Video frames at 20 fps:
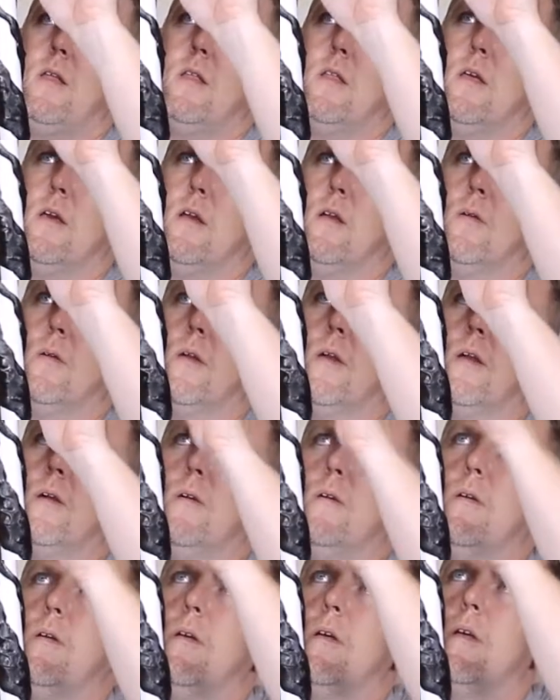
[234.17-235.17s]
there we go.
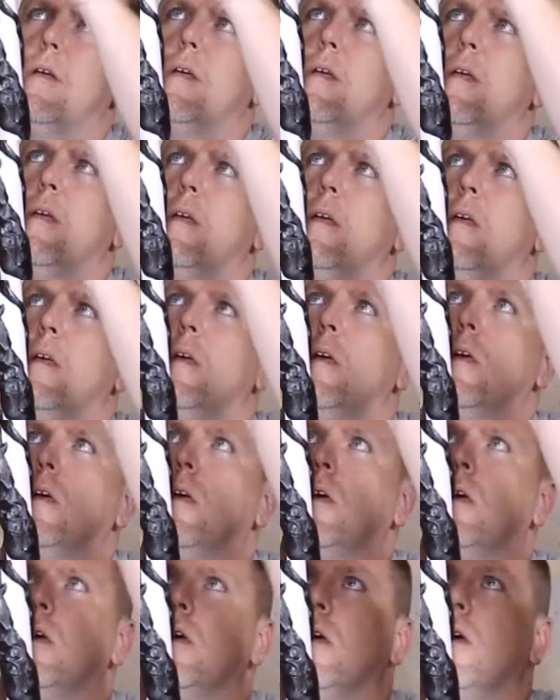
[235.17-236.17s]

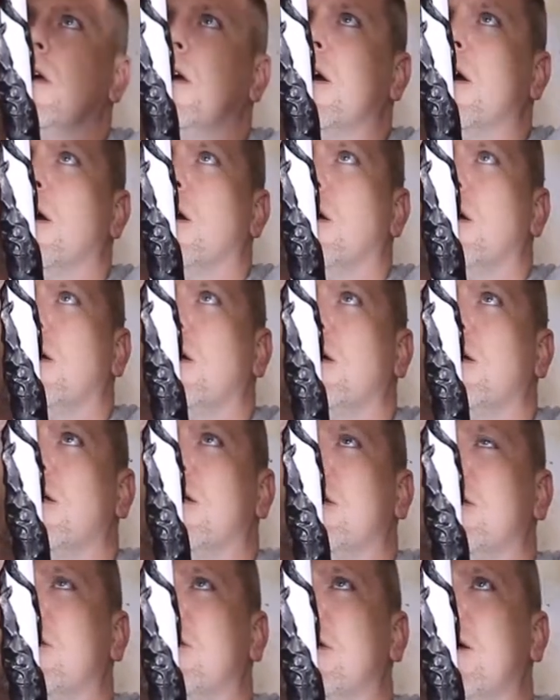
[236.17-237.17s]
Yeah,
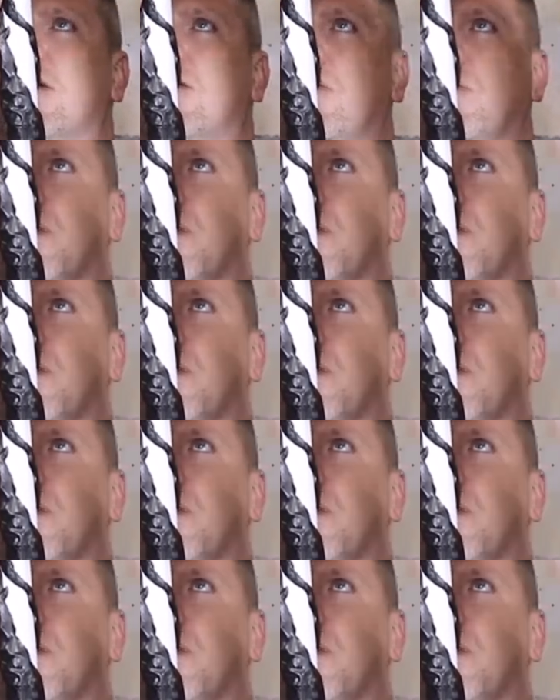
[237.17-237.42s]
doesn't have to